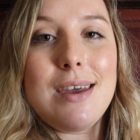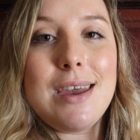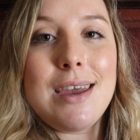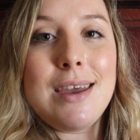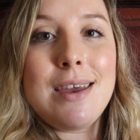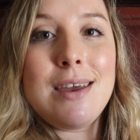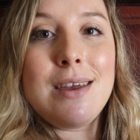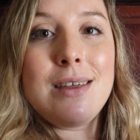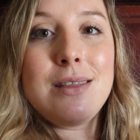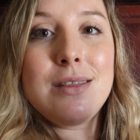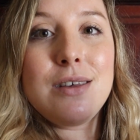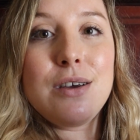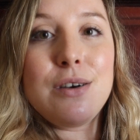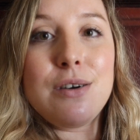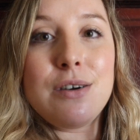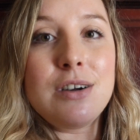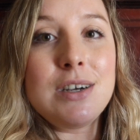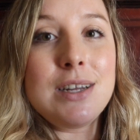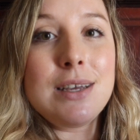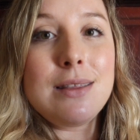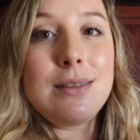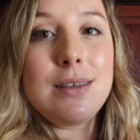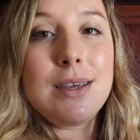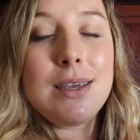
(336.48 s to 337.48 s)
and the
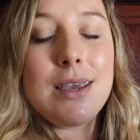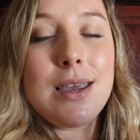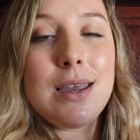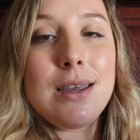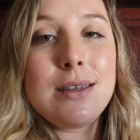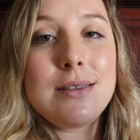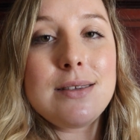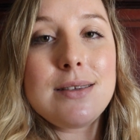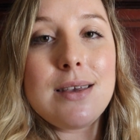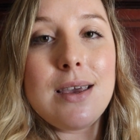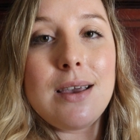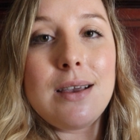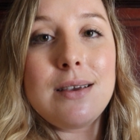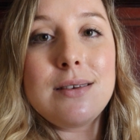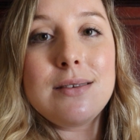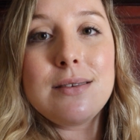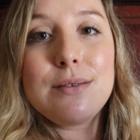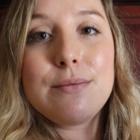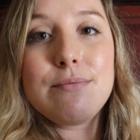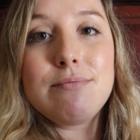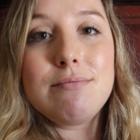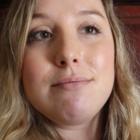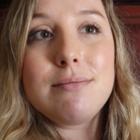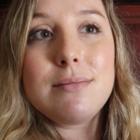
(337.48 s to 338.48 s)
guard at the gate
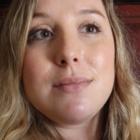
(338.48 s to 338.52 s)
says